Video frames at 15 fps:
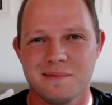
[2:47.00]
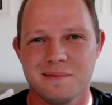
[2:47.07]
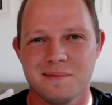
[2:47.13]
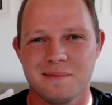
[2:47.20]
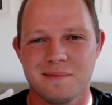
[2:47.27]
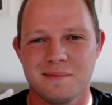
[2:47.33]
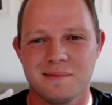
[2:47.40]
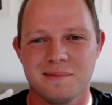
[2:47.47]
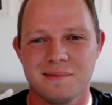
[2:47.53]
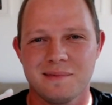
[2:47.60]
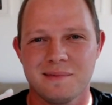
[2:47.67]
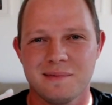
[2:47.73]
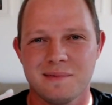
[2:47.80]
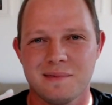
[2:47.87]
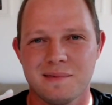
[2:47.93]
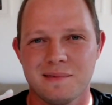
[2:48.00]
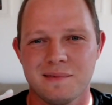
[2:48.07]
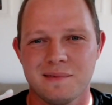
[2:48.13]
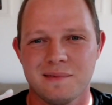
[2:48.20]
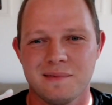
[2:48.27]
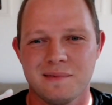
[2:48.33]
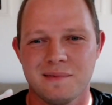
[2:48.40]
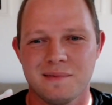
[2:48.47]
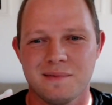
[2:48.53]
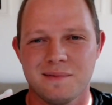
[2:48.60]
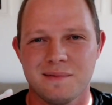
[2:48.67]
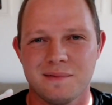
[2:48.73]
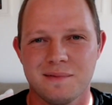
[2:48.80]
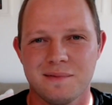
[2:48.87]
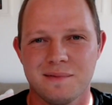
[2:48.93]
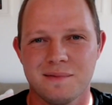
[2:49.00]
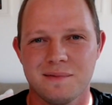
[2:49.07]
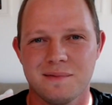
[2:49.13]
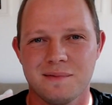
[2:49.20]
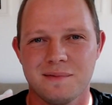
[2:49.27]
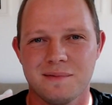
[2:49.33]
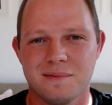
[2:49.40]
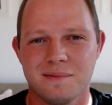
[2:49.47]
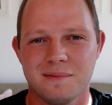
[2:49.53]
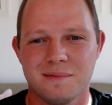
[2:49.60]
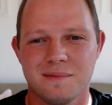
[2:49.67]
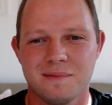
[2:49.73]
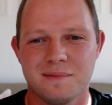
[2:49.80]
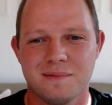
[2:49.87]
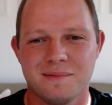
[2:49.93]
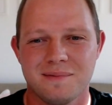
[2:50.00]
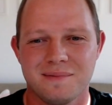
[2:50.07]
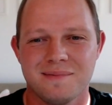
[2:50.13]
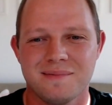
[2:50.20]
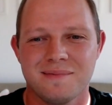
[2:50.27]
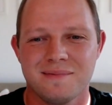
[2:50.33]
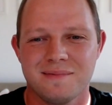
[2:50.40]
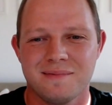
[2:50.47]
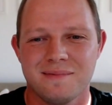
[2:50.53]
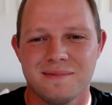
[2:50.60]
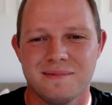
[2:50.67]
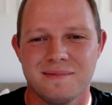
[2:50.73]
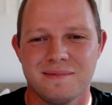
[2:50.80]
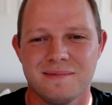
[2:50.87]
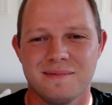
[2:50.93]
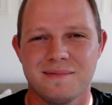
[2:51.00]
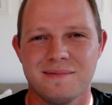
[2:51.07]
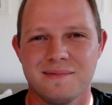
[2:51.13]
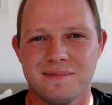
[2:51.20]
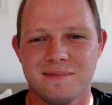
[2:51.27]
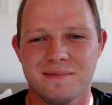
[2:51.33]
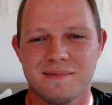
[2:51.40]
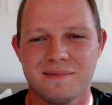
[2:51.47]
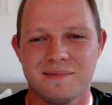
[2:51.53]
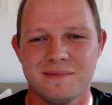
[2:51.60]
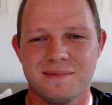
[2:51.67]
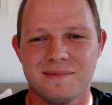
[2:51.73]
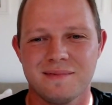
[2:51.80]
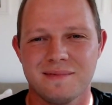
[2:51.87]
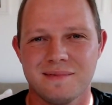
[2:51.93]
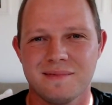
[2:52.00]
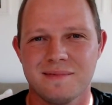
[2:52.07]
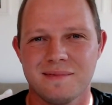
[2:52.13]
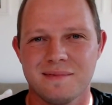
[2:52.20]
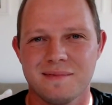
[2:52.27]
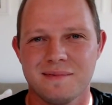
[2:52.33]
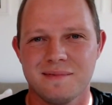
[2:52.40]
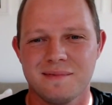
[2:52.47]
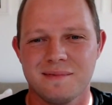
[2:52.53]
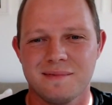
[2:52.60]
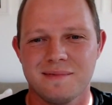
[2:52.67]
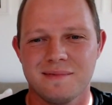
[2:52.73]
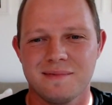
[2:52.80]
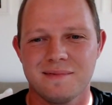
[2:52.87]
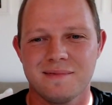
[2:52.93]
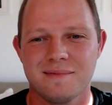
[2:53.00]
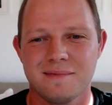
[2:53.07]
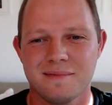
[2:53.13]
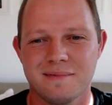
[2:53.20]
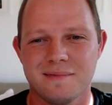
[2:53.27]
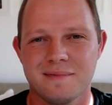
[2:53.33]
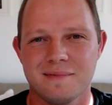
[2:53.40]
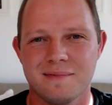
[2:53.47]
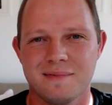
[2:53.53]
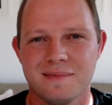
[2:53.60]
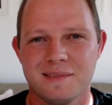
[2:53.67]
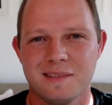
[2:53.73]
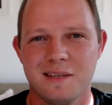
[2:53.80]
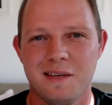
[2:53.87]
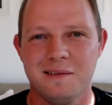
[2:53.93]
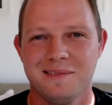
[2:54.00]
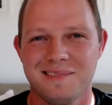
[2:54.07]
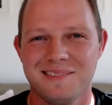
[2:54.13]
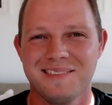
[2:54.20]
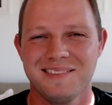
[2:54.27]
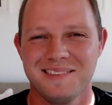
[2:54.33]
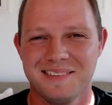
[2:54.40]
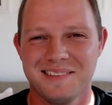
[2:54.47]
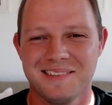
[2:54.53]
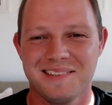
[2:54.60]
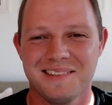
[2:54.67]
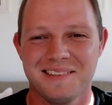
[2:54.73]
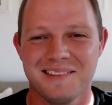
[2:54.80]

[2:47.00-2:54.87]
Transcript: [no speech]